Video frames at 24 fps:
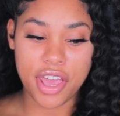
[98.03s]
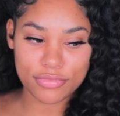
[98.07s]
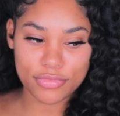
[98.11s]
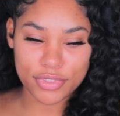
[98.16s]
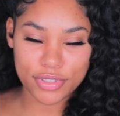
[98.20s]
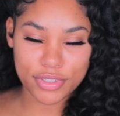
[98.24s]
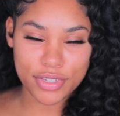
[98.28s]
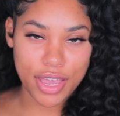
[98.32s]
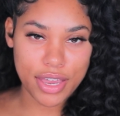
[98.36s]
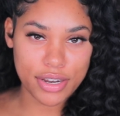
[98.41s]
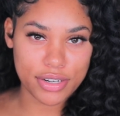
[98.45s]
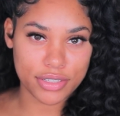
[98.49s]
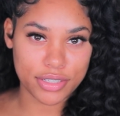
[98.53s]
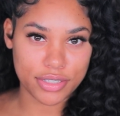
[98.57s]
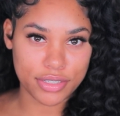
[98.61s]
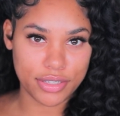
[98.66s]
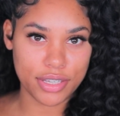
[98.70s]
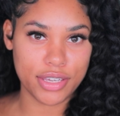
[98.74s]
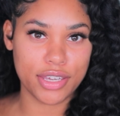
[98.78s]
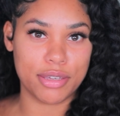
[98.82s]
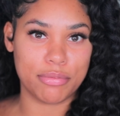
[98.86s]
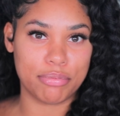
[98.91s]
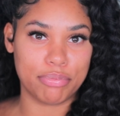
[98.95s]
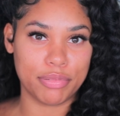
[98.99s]
It's kind of
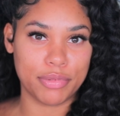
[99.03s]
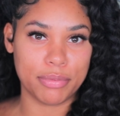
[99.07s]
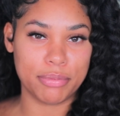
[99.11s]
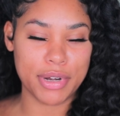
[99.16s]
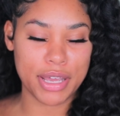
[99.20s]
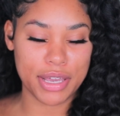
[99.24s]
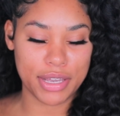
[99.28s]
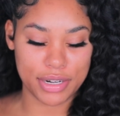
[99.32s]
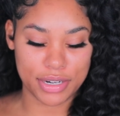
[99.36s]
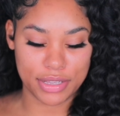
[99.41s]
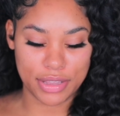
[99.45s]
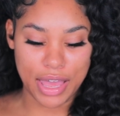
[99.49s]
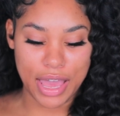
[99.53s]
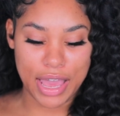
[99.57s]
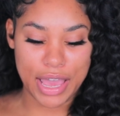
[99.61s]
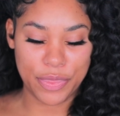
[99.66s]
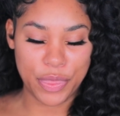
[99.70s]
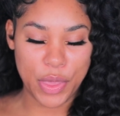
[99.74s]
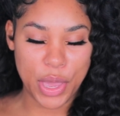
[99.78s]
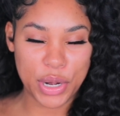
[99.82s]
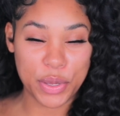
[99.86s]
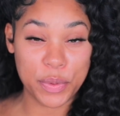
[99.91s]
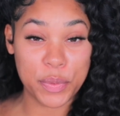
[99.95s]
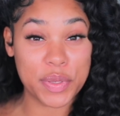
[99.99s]
steep, I'm not gonna lie. I
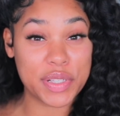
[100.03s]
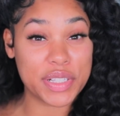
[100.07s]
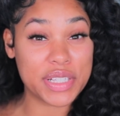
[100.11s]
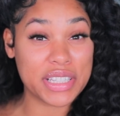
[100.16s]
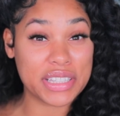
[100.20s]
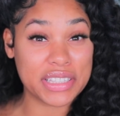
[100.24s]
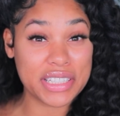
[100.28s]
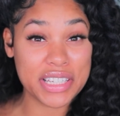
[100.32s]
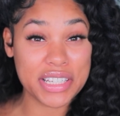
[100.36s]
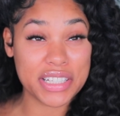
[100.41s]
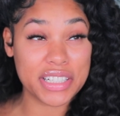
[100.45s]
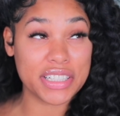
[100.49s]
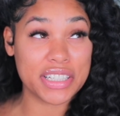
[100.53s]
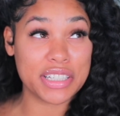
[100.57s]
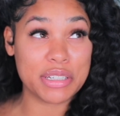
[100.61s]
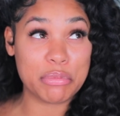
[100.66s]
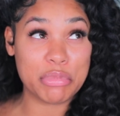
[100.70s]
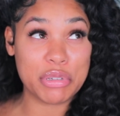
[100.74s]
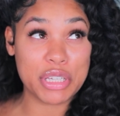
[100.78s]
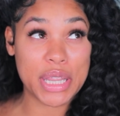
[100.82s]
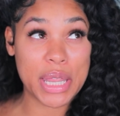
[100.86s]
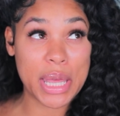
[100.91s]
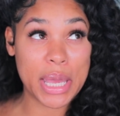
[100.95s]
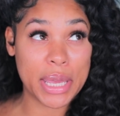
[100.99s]
thought it was at least gonna
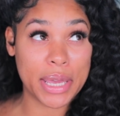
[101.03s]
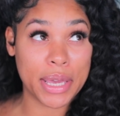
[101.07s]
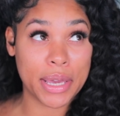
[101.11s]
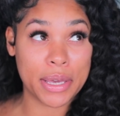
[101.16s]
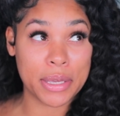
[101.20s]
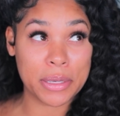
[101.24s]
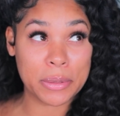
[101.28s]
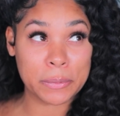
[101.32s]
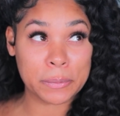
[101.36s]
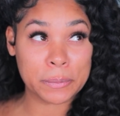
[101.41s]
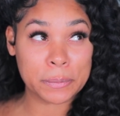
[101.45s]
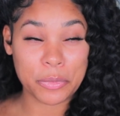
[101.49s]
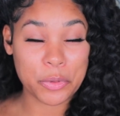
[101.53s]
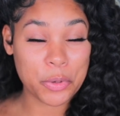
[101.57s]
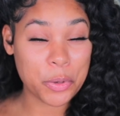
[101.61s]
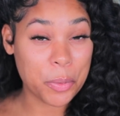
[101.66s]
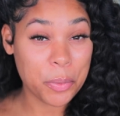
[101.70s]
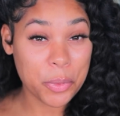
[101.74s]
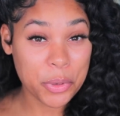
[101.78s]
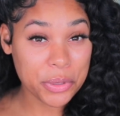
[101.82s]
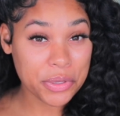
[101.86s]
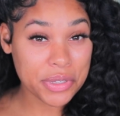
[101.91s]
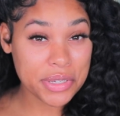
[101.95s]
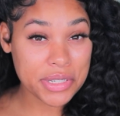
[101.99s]
be like no
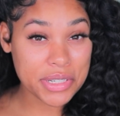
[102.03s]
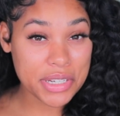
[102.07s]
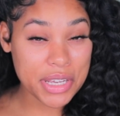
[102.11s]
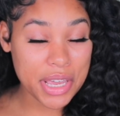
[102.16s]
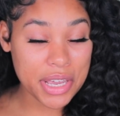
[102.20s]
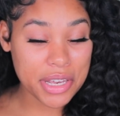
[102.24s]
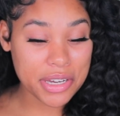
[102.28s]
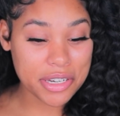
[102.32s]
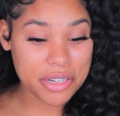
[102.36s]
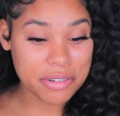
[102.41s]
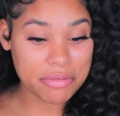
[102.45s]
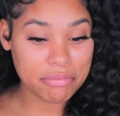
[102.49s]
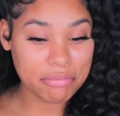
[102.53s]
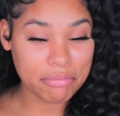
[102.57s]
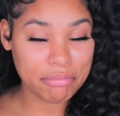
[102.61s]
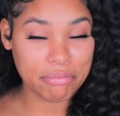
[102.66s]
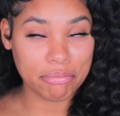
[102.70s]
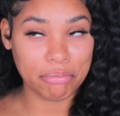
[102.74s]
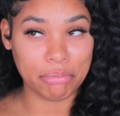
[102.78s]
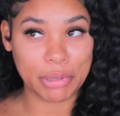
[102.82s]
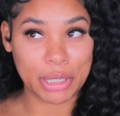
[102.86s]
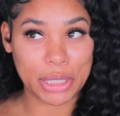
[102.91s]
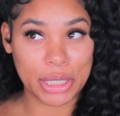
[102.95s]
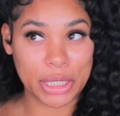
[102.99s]
more than 10,
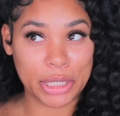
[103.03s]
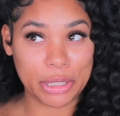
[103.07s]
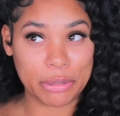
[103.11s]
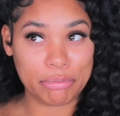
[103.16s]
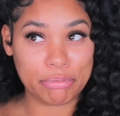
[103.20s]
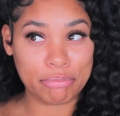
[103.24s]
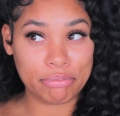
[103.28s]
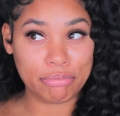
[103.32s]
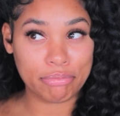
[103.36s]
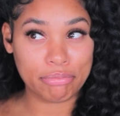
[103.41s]
but